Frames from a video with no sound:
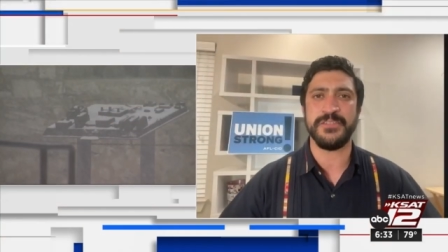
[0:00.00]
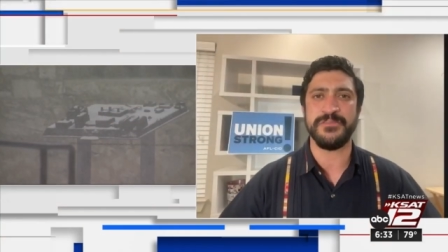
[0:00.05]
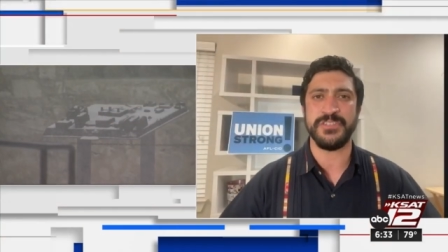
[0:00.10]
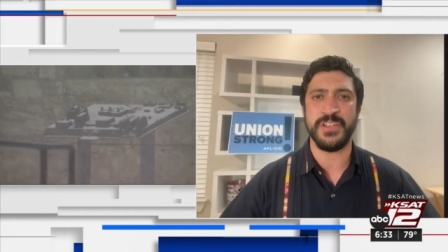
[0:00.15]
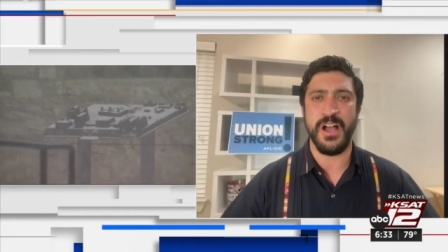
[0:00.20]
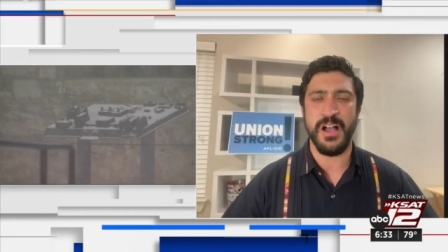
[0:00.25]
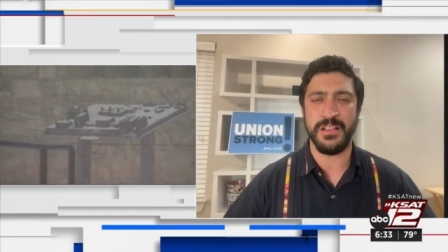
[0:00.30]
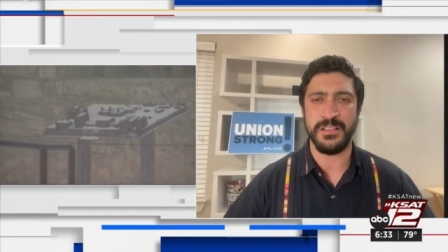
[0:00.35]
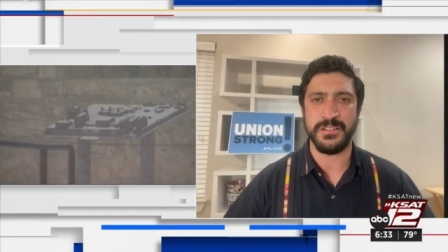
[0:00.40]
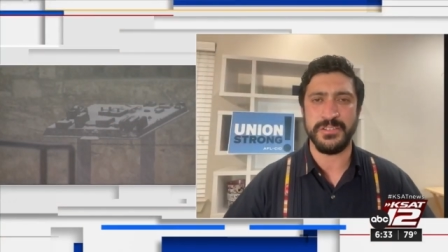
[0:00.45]
of
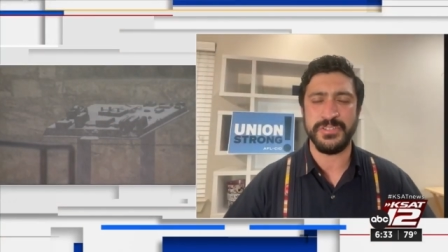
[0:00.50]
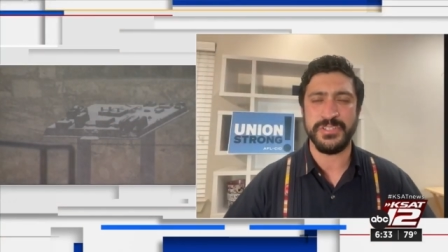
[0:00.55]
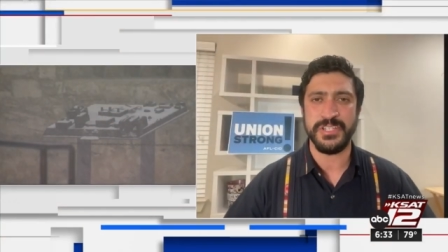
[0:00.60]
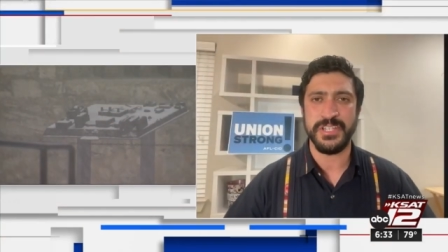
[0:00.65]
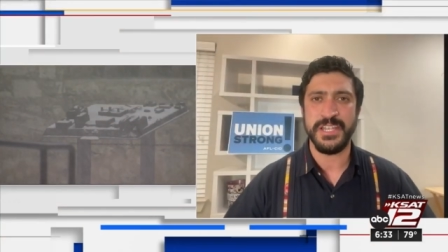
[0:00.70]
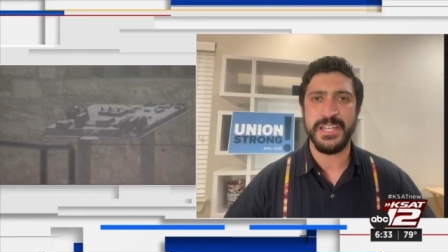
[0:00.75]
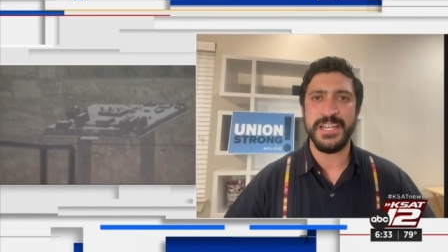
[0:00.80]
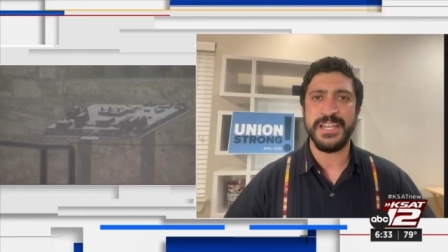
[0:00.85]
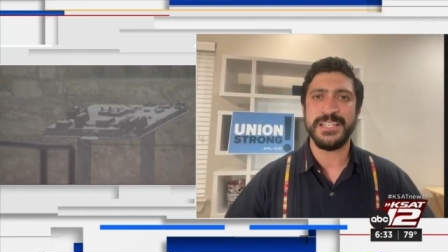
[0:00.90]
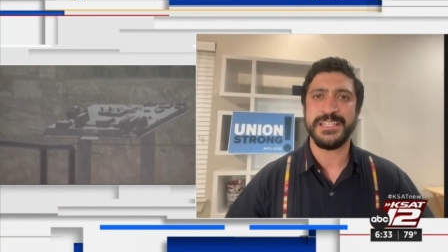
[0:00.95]
dollars
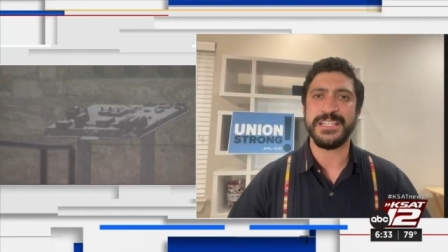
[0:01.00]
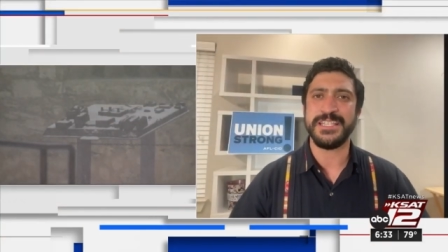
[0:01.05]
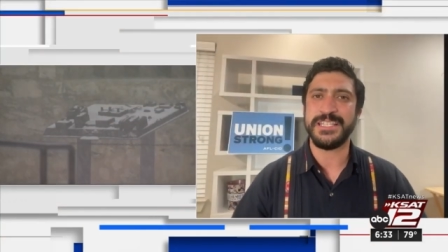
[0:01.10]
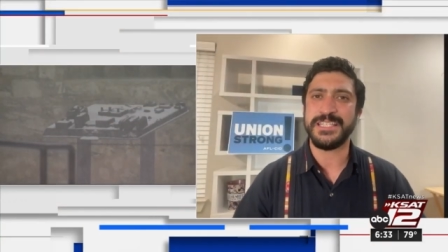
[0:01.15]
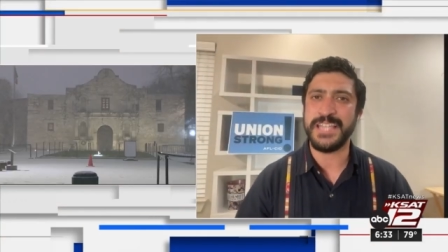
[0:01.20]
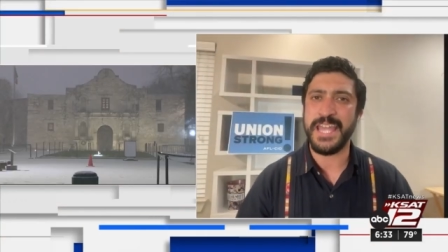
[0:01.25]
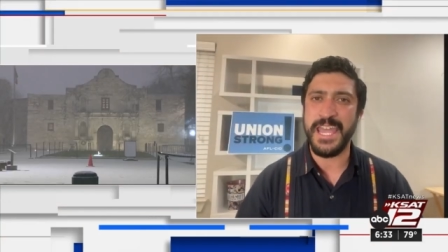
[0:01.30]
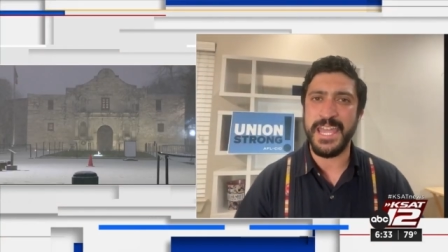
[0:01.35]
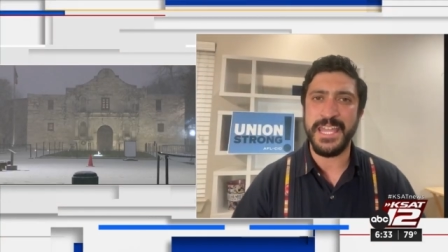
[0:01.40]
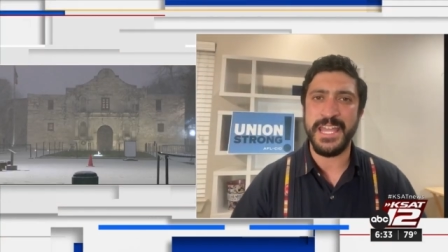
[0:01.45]
to
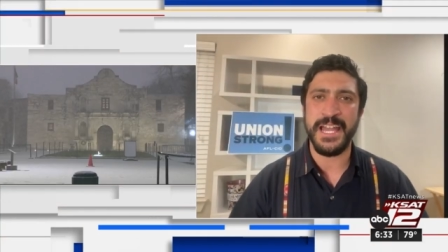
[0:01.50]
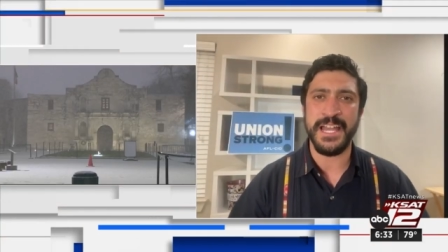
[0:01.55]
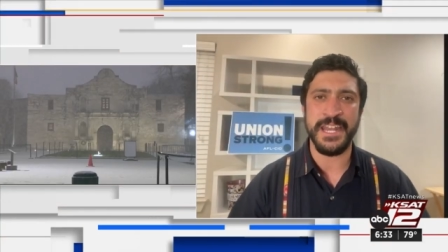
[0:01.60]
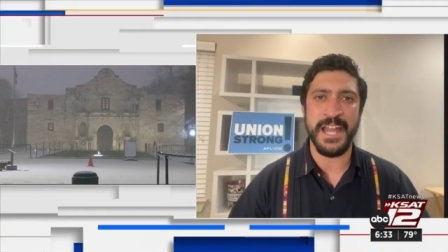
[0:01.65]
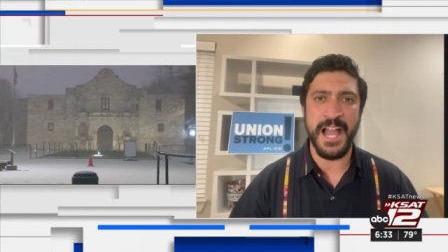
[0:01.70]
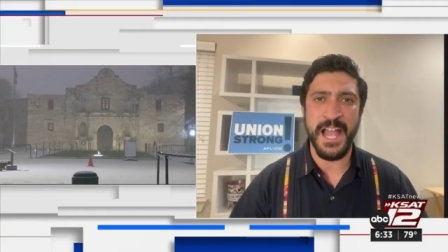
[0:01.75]
stay an